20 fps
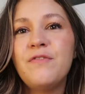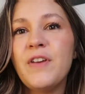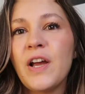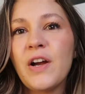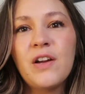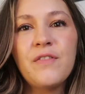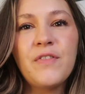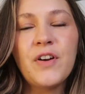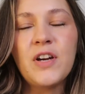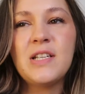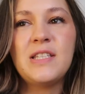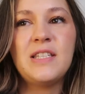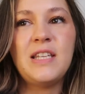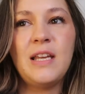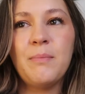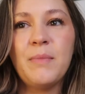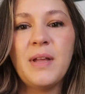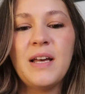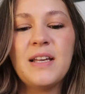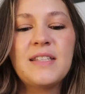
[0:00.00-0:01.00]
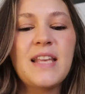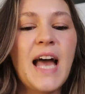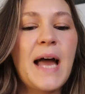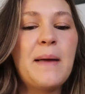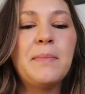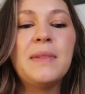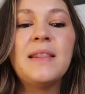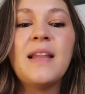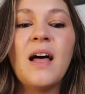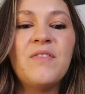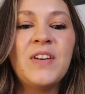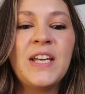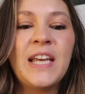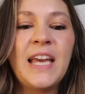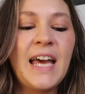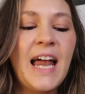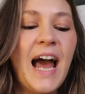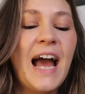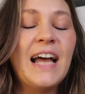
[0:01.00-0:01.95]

Very, very seamless. I'm loving it.